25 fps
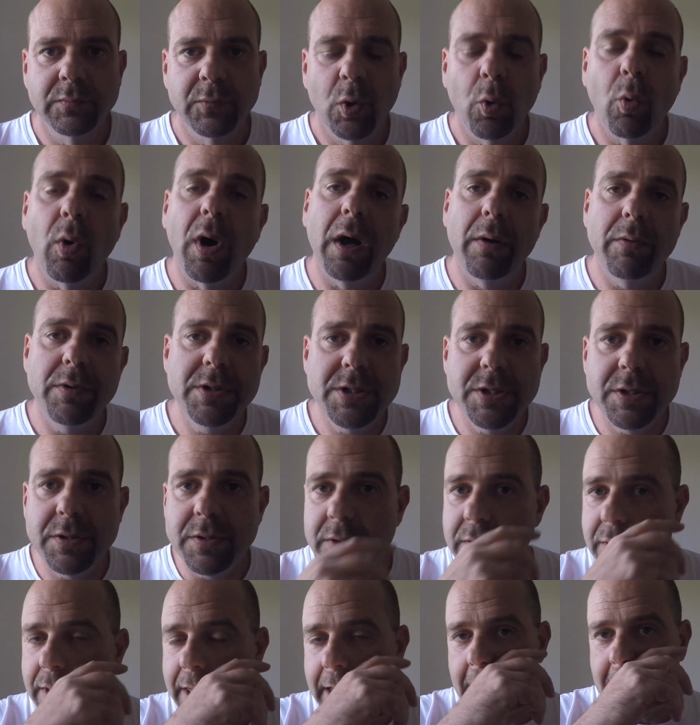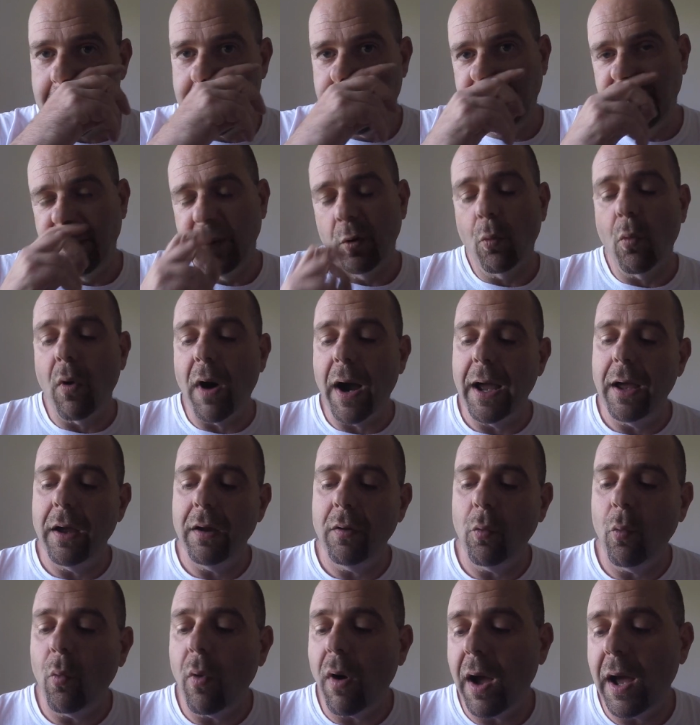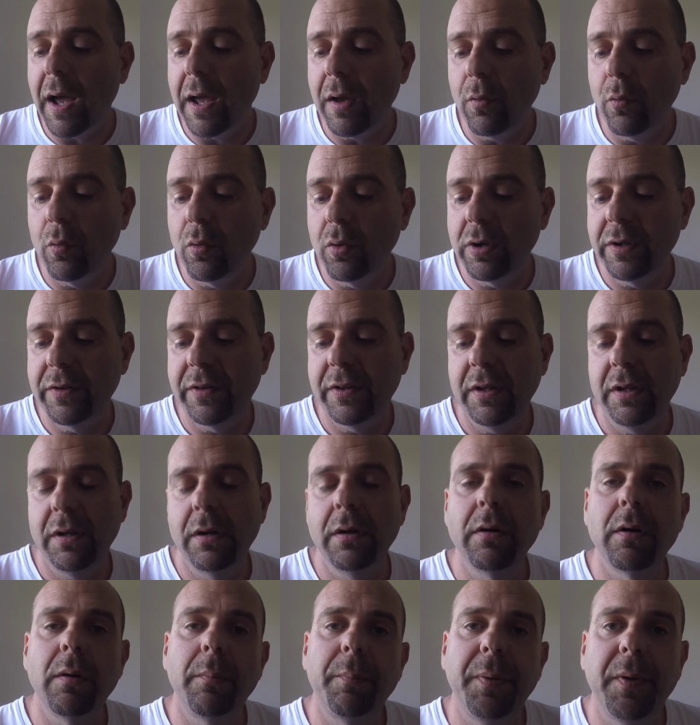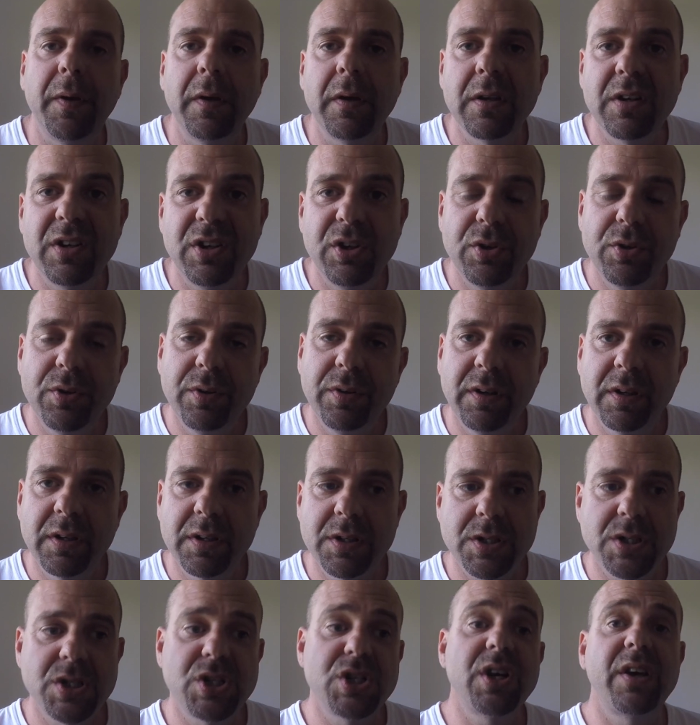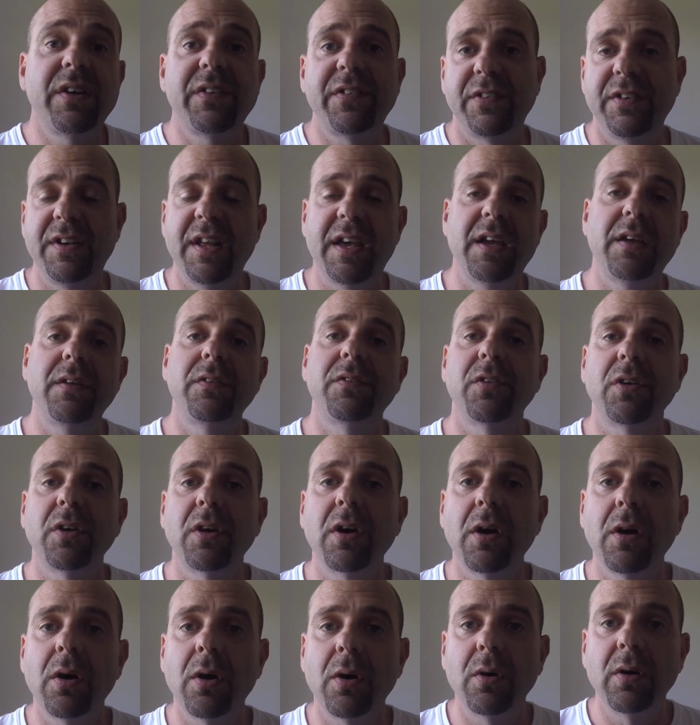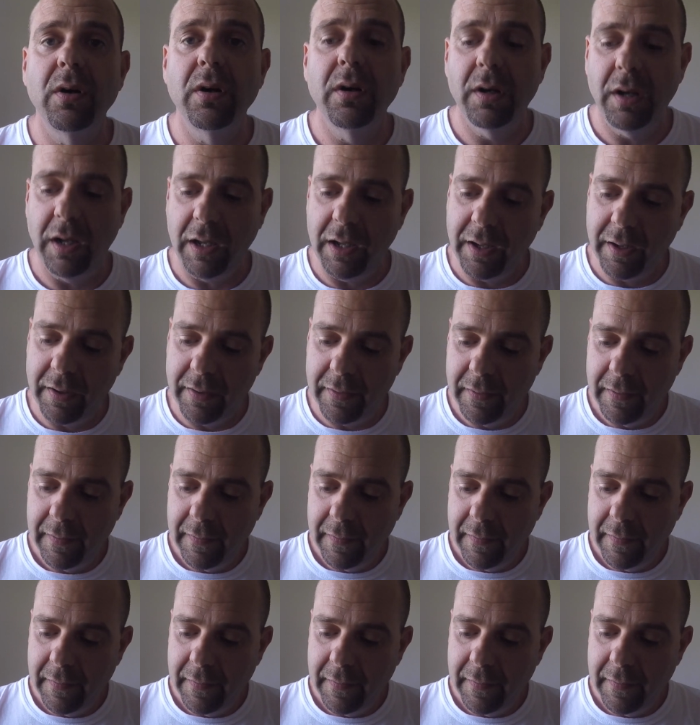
Why would you do that? Why would the European Union just days ago